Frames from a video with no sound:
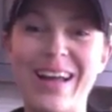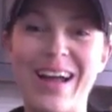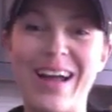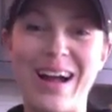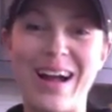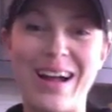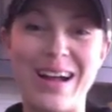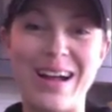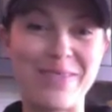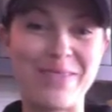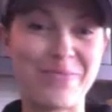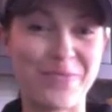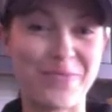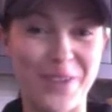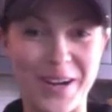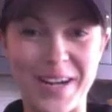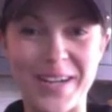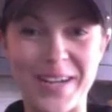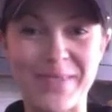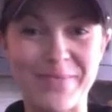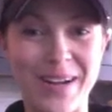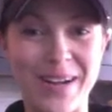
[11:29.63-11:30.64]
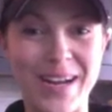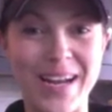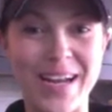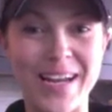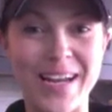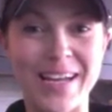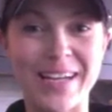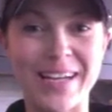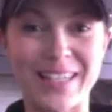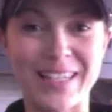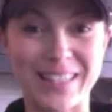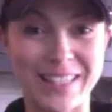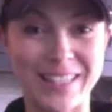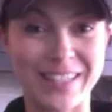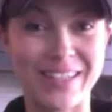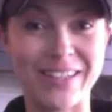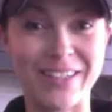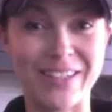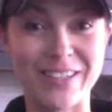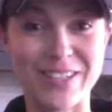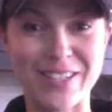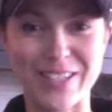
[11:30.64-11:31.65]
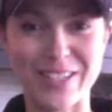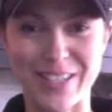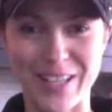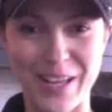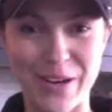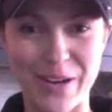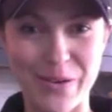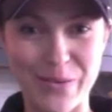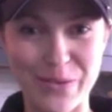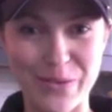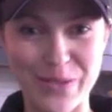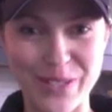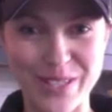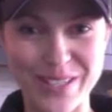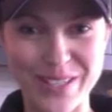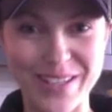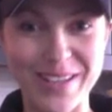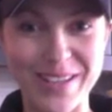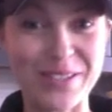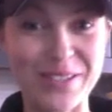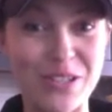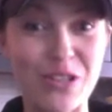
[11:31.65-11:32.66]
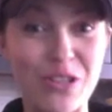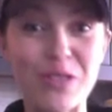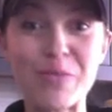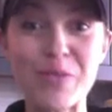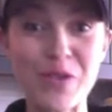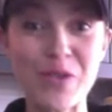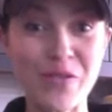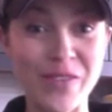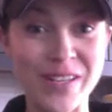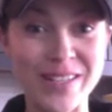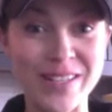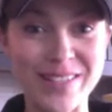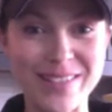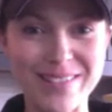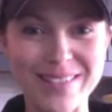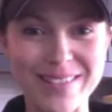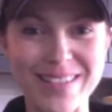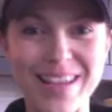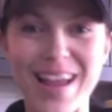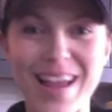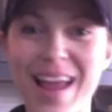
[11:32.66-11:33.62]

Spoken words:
I'm wearing my clear stilettos to the movies.